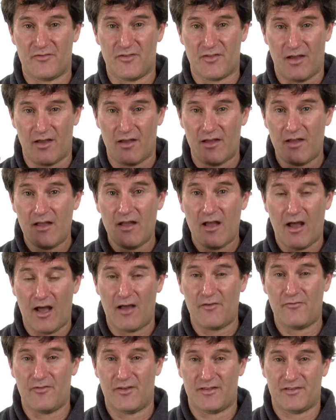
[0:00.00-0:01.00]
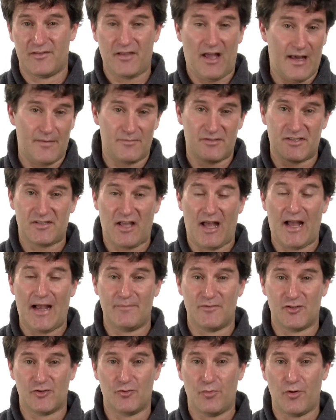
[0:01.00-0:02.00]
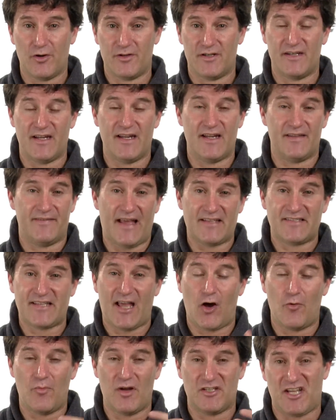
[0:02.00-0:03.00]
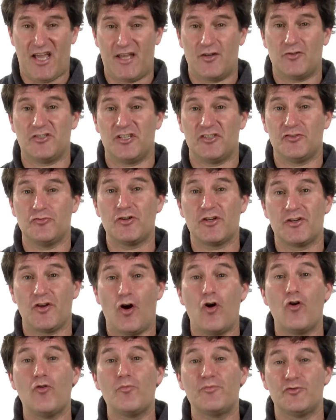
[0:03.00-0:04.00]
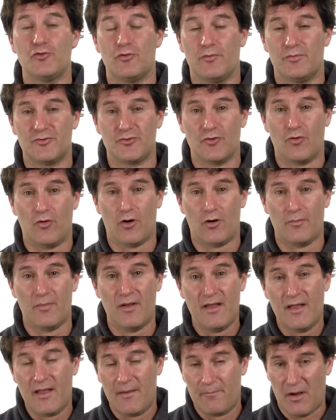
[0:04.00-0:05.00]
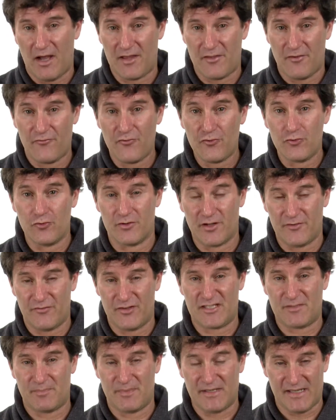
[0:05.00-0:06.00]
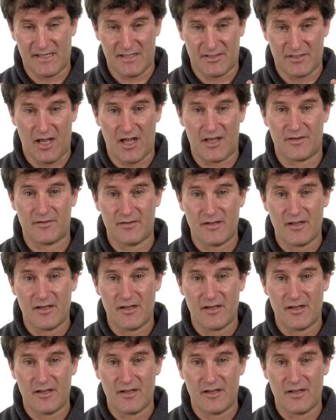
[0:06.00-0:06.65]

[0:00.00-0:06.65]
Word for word: the oven times the time that you put it in, that's how much energy you could hope to absorb by the food if it's being done